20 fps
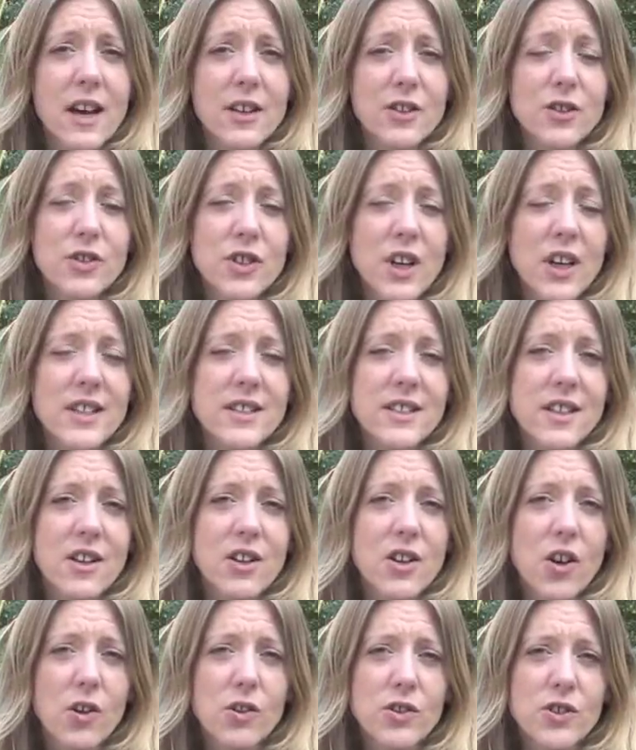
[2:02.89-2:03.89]
and unites our
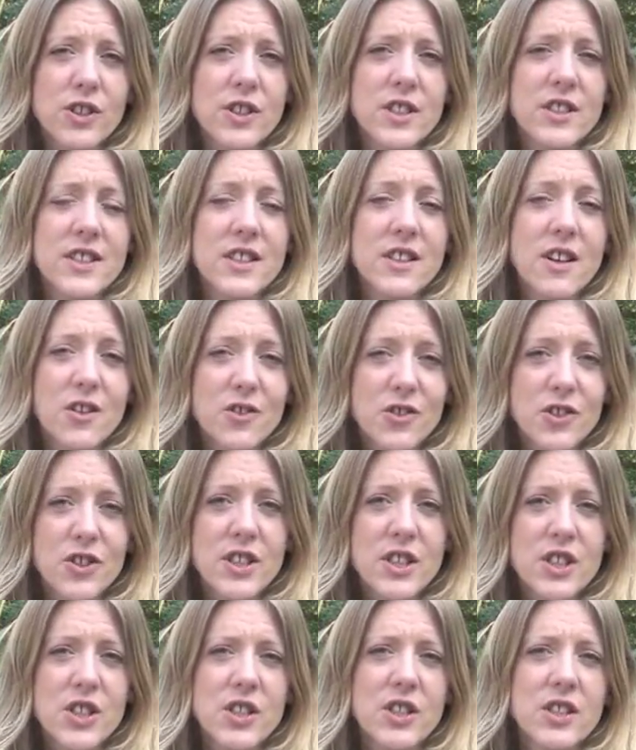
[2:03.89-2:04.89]
cultures and our
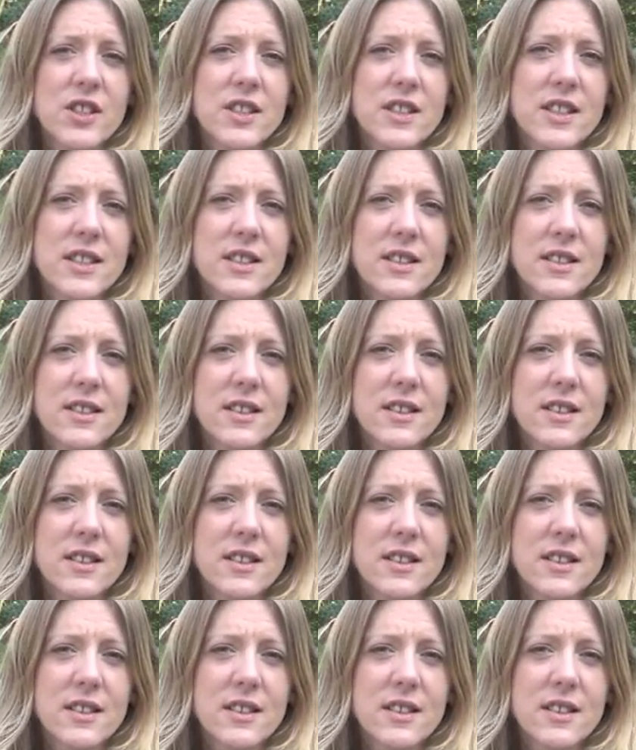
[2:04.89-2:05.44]
traditions.